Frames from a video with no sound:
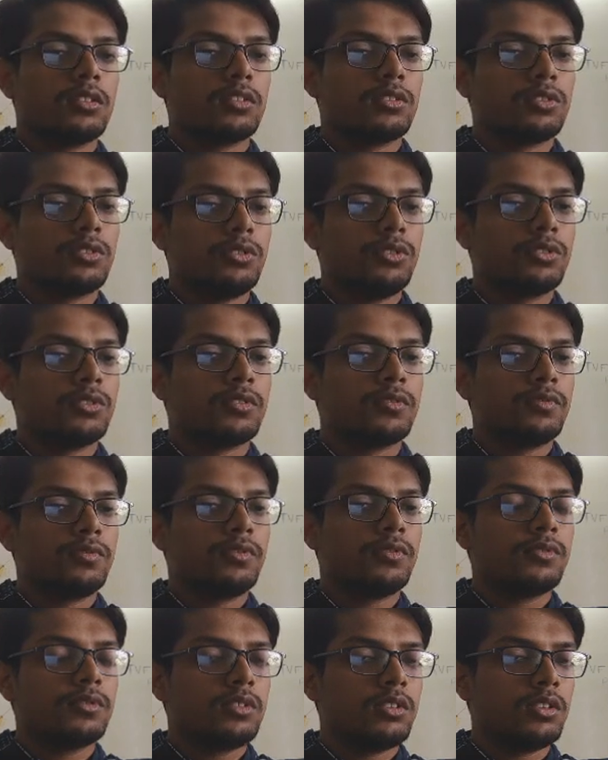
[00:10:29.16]
So you can
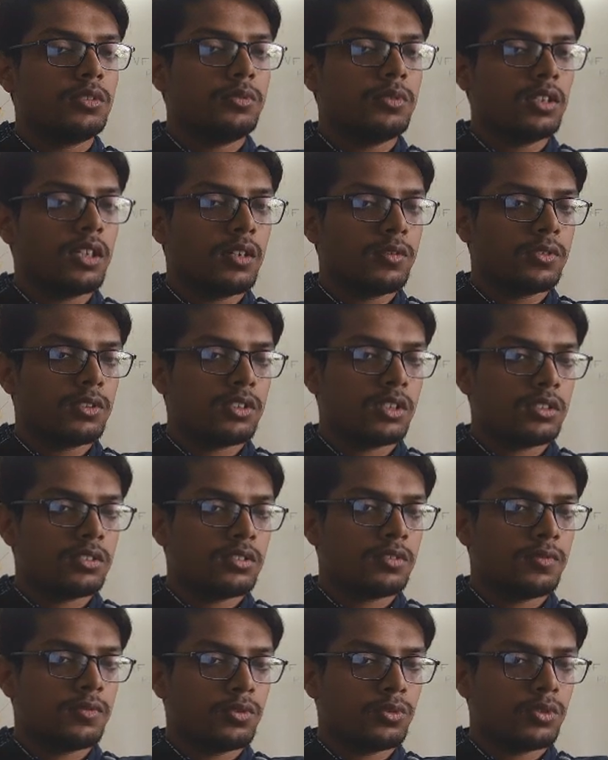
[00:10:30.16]
see we have a
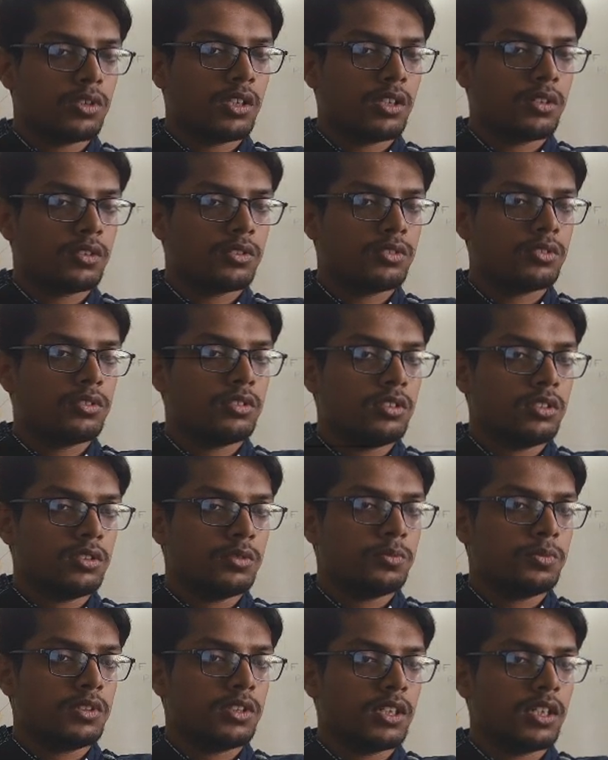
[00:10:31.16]
TensorFlow directory,
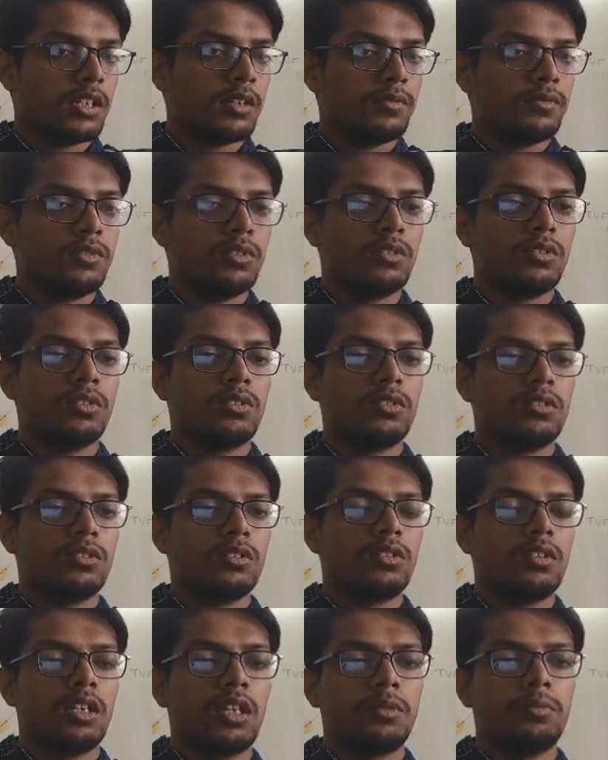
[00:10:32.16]
we have the
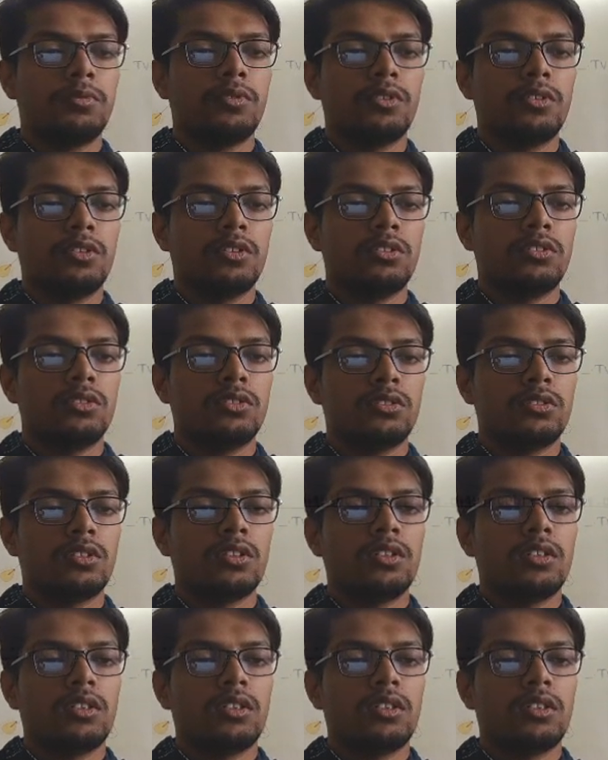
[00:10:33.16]
libraries,